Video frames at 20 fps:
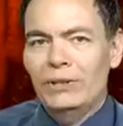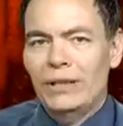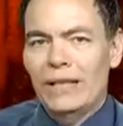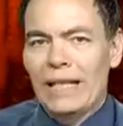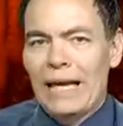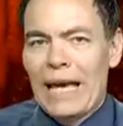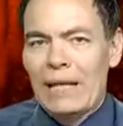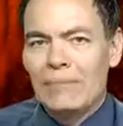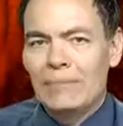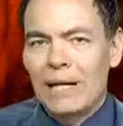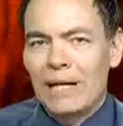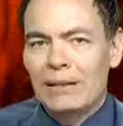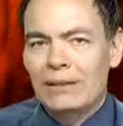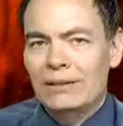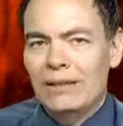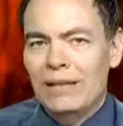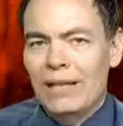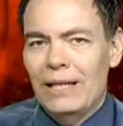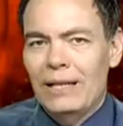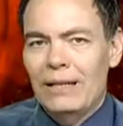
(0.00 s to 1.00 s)
the Cat might
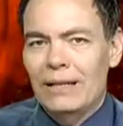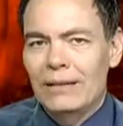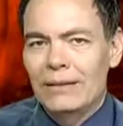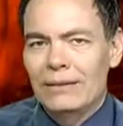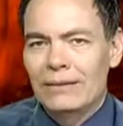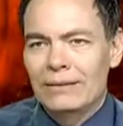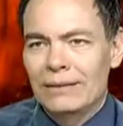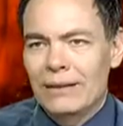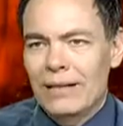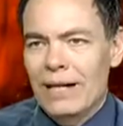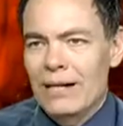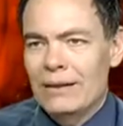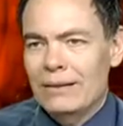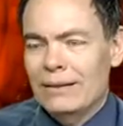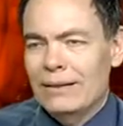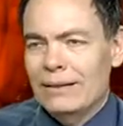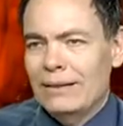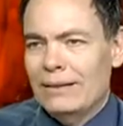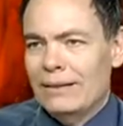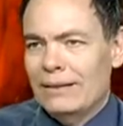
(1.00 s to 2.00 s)
say,
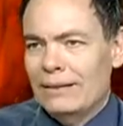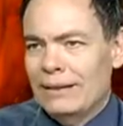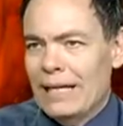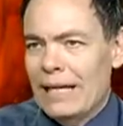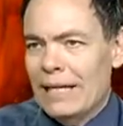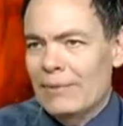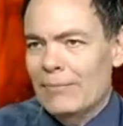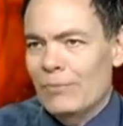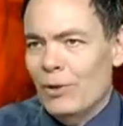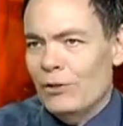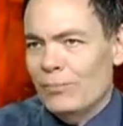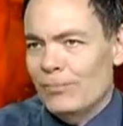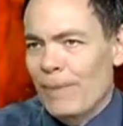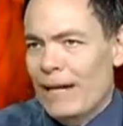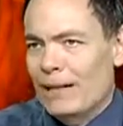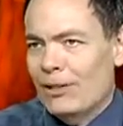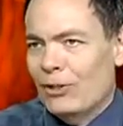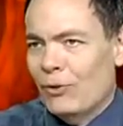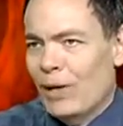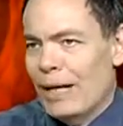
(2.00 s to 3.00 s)
I'll get him with
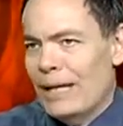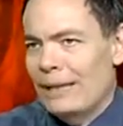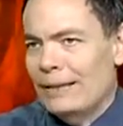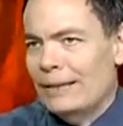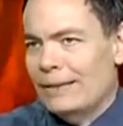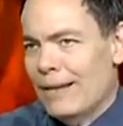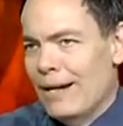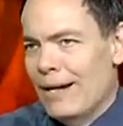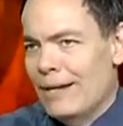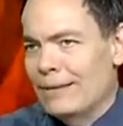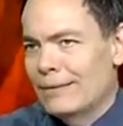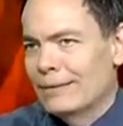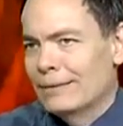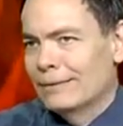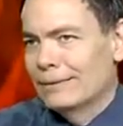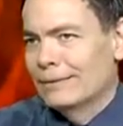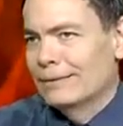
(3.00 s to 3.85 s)
my credit gun.